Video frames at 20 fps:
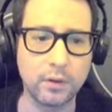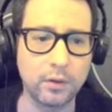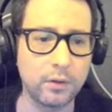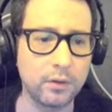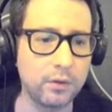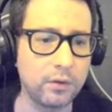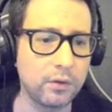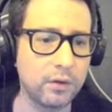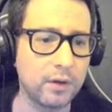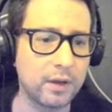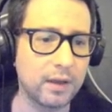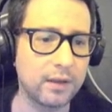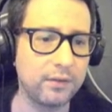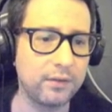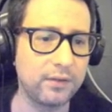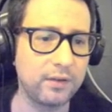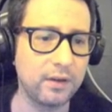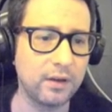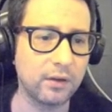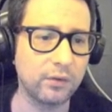you can
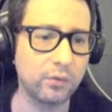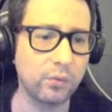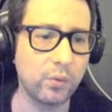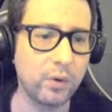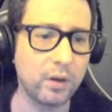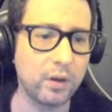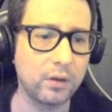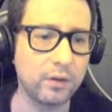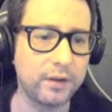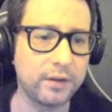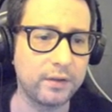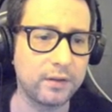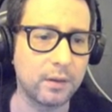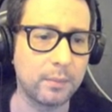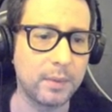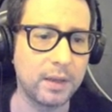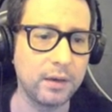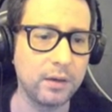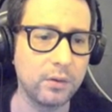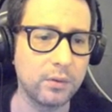see as well in the
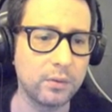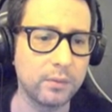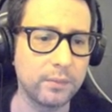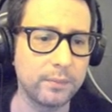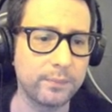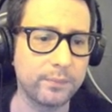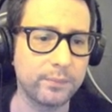menu